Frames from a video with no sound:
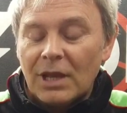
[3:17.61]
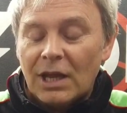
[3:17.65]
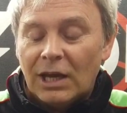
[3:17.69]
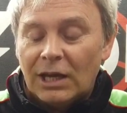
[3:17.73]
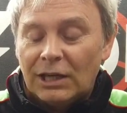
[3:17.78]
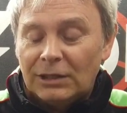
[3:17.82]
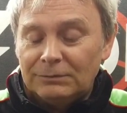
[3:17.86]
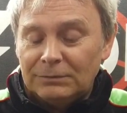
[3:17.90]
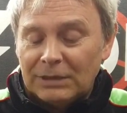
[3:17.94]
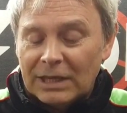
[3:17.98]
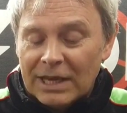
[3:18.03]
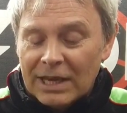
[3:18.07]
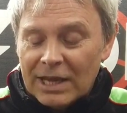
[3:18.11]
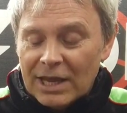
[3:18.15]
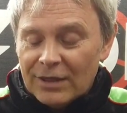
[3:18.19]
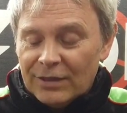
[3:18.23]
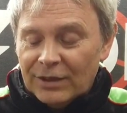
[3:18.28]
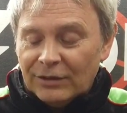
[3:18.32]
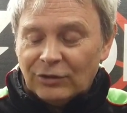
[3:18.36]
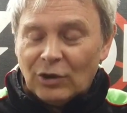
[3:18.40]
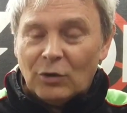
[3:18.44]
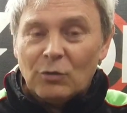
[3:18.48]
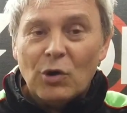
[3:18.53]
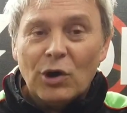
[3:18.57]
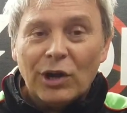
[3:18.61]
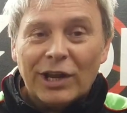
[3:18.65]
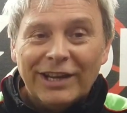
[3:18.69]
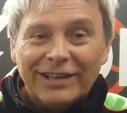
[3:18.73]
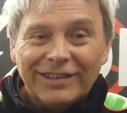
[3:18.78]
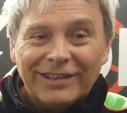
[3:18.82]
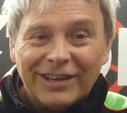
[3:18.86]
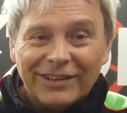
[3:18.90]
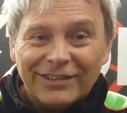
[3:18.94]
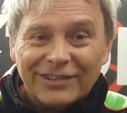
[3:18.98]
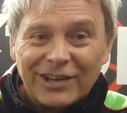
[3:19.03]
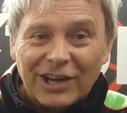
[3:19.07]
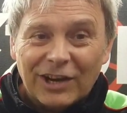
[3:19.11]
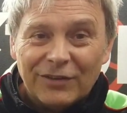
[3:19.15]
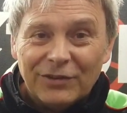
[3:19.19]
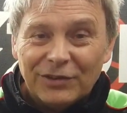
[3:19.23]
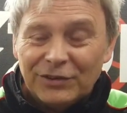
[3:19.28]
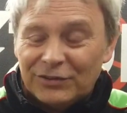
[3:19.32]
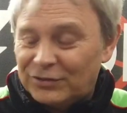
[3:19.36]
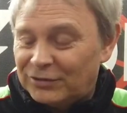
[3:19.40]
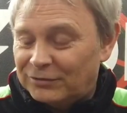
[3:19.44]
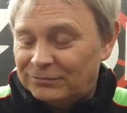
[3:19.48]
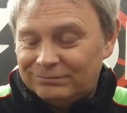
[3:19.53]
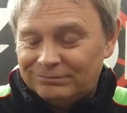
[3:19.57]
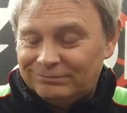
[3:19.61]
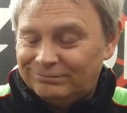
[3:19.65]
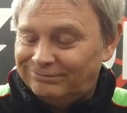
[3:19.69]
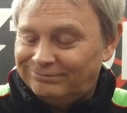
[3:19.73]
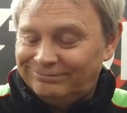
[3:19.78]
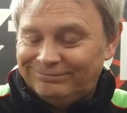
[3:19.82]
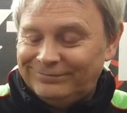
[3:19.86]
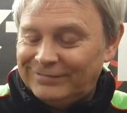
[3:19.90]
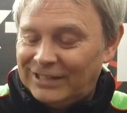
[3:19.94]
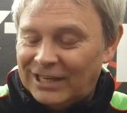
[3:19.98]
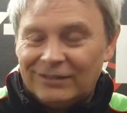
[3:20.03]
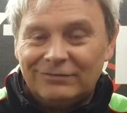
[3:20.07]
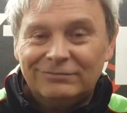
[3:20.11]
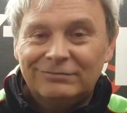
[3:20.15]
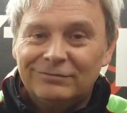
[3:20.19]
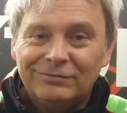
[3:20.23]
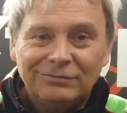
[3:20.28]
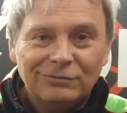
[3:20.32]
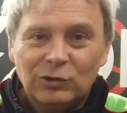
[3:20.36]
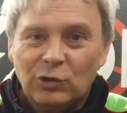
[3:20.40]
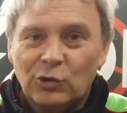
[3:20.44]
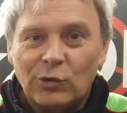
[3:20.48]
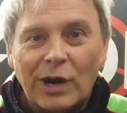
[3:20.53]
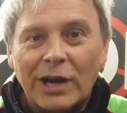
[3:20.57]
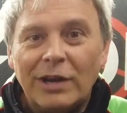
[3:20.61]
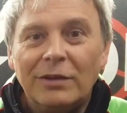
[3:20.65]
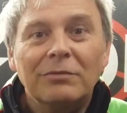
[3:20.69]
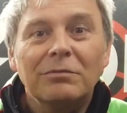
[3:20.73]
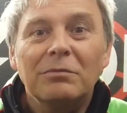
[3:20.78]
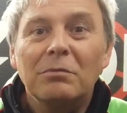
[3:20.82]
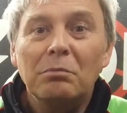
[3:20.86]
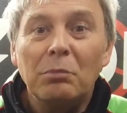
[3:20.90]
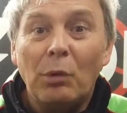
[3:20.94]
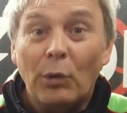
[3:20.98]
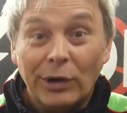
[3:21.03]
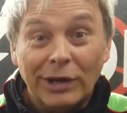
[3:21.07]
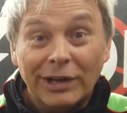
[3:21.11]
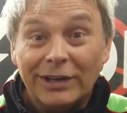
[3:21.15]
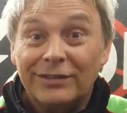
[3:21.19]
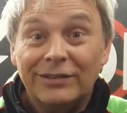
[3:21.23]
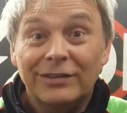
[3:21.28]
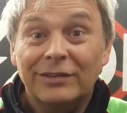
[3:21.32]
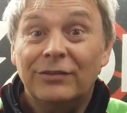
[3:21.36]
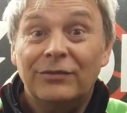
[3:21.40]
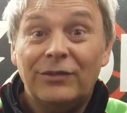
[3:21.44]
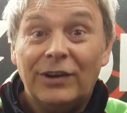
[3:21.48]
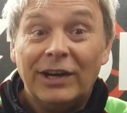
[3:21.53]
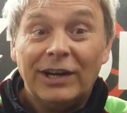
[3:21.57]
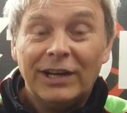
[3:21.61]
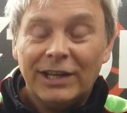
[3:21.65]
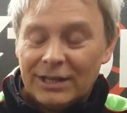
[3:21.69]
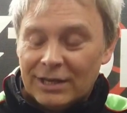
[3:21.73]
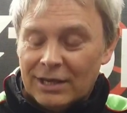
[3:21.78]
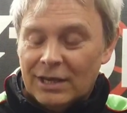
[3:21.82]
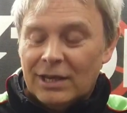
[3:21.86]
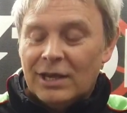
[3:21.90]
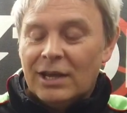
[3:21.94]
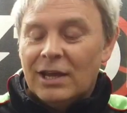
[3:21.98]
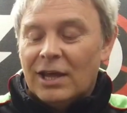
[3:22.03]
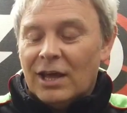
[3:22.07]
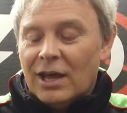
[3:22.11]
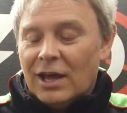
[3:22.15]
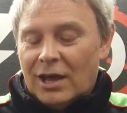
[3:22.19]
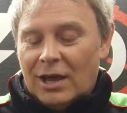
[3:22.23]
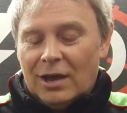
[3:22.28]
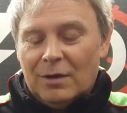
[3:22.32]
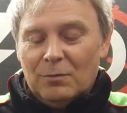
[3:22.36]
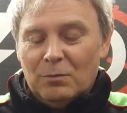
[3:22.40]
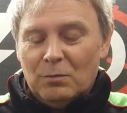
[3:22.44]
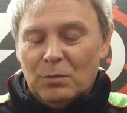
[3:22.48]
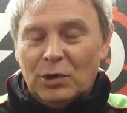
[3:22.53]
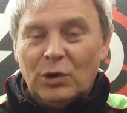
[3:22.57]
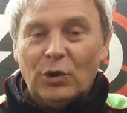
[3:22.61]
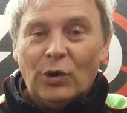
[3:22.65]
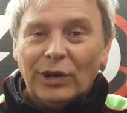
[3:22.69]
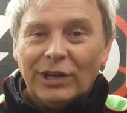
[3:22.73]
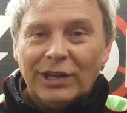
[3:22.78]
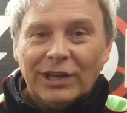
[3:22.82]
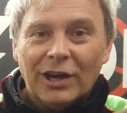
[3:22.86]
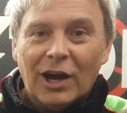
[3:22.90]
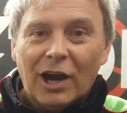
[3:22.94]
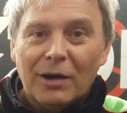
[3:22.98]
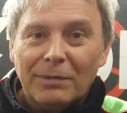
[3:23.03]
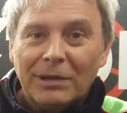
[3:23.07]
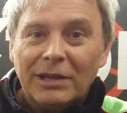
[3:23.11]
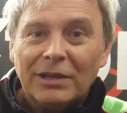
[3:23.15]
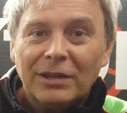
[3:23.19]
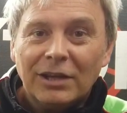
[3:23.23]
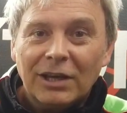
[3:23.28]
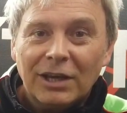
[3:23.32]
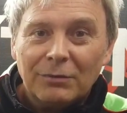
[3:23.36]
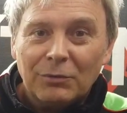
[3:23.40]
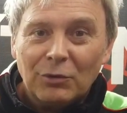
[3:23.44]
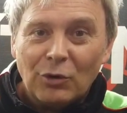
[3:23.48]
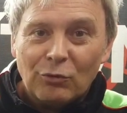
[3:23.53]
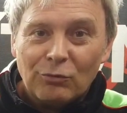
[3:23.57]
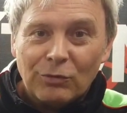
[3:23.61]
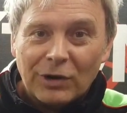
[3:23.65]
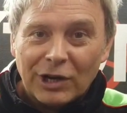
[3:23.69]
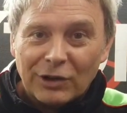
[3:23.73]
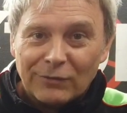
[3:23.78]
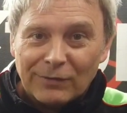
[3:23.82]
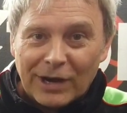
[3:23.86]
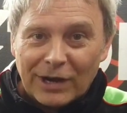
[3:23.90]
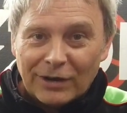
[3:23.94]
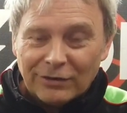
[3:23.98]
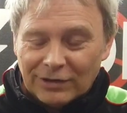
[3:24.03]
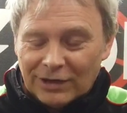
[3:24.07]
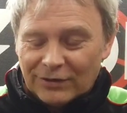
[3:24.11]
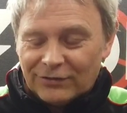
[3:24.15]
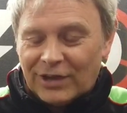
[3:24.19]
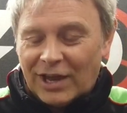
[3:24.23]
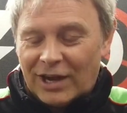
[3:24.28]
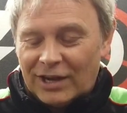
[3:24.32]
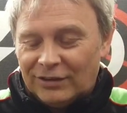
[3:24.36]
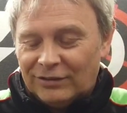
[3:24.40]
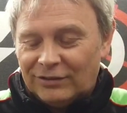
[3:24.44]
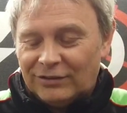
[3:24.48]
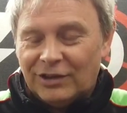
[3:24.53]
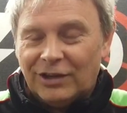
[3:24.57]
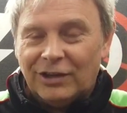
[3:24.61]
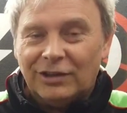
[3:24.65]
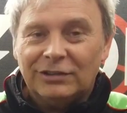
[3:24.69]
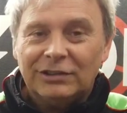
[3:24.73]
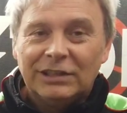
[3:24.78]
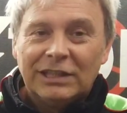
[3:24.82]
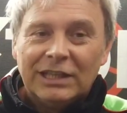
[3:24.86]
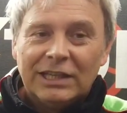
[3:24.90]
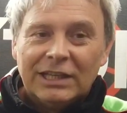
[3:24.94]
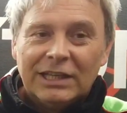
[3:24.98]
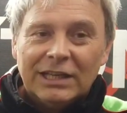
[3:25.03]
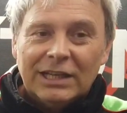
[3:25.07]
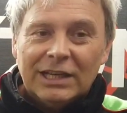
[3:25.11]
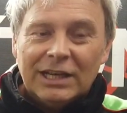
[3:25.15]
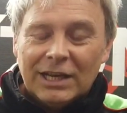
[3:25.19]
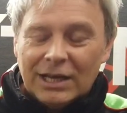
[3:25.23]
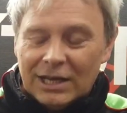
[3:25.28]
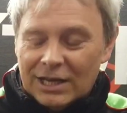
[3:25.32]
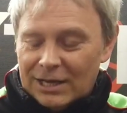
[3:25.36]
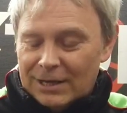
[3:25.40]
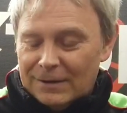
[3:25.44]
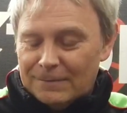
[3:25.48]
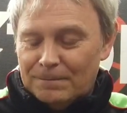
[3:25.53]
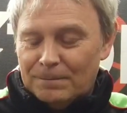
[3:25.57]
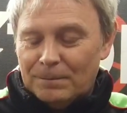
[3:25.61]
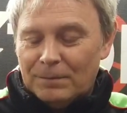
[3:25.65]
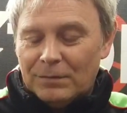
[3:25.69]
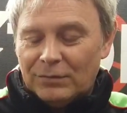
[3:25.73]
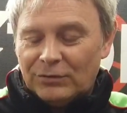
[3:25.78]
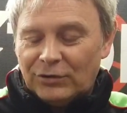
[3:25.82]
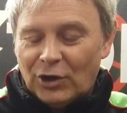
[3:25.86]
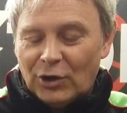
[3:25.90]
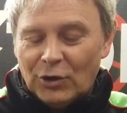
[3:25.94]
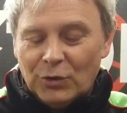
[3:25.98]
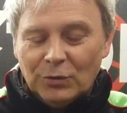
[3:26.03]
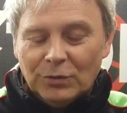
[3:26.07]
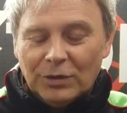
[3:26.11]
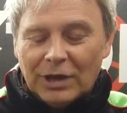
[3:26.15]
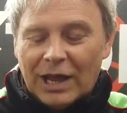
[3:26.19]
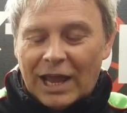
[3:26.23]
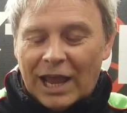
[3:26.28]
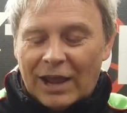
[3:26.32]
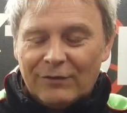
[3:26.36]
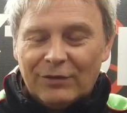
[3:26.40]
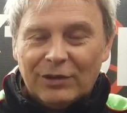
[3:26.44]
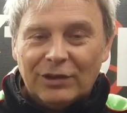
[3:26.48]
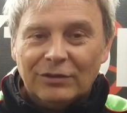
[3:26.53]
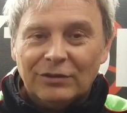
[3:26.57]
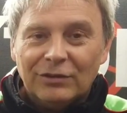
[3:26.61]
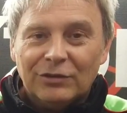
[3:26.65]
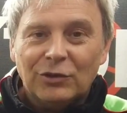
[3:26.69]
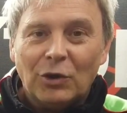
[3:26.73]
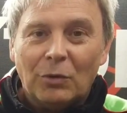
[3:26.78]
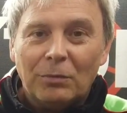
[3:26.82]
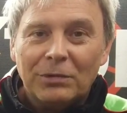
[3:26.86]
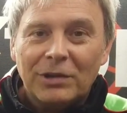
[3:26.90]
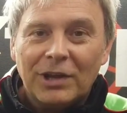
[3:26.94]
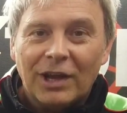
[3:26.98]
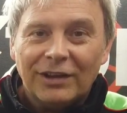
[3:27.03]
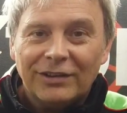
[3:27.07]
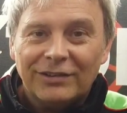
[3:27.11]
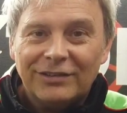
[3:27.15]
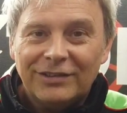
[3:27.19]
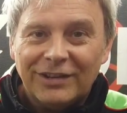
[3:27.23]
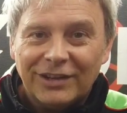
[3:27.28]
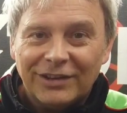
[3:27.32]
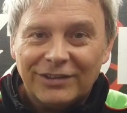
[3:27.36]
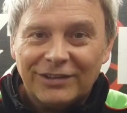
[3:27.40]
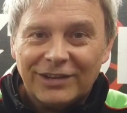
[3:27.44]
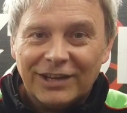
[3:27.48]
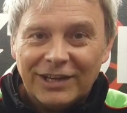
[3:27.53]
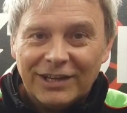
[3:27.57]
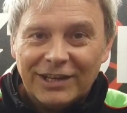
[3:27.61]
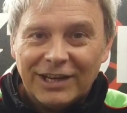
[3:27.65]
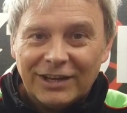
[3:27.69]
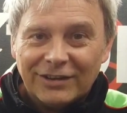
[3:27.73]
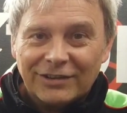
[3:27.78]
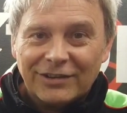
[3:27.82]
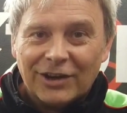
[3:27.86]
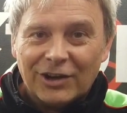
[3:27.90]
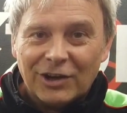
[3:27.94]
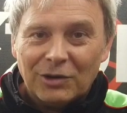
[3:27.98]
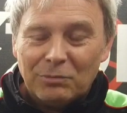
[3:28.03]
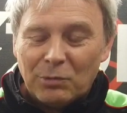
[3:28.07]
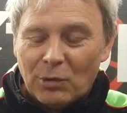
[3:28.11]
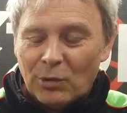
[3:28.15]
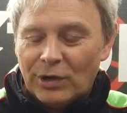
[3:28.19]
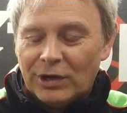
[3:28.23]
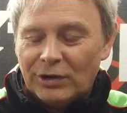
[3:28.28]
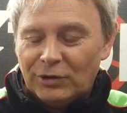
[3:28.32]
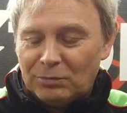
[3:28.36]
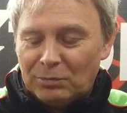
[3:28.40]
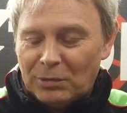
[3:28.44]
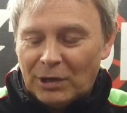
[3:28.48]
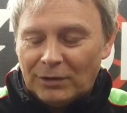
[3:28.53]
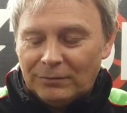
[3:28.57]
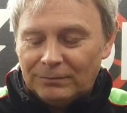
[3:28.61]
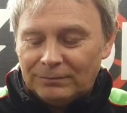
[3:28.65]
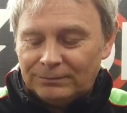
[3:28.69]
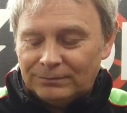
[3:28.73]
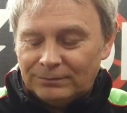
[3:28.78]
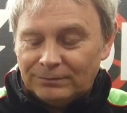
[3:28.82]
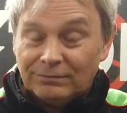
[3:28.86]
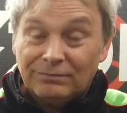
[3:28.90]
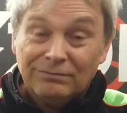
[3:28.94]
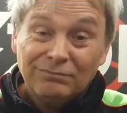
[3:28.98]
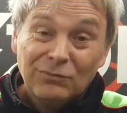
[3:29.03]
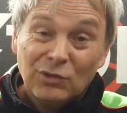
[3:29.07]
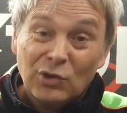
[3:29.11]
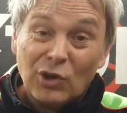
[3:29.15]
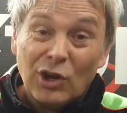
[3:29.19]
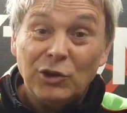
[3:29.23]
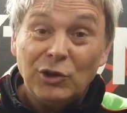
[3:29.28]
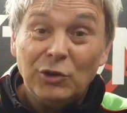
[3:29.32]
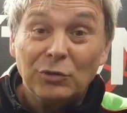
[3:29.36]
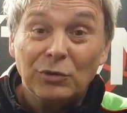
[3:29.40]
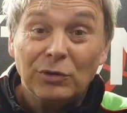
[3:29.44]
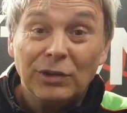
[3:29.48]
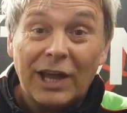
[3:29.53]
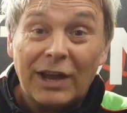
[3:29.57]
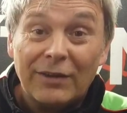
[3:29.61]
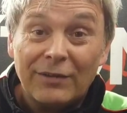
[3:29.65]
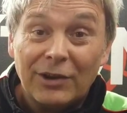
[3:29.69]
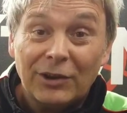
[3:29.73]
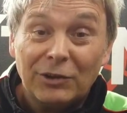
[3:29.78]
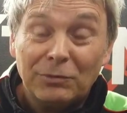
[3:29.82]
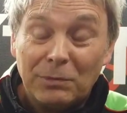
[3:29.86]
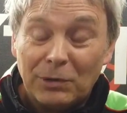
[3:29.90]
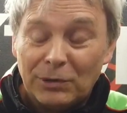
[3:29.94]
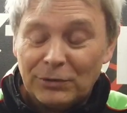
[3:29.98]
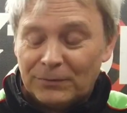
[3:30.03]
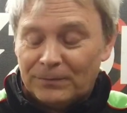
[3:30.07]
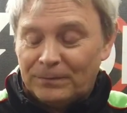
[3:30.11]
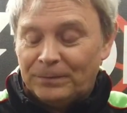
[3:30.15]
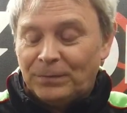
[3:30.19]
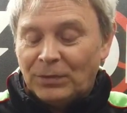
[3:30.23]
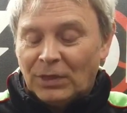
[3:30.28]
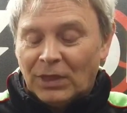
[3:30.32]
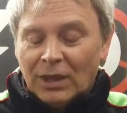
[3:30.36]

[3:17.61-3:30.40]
Things like working dust covers, great, pointless, frankly. We're not in the army, we're not running around Afghanistan, so having stop dust getting there is kind of pointless, but useful to have it, I suppose.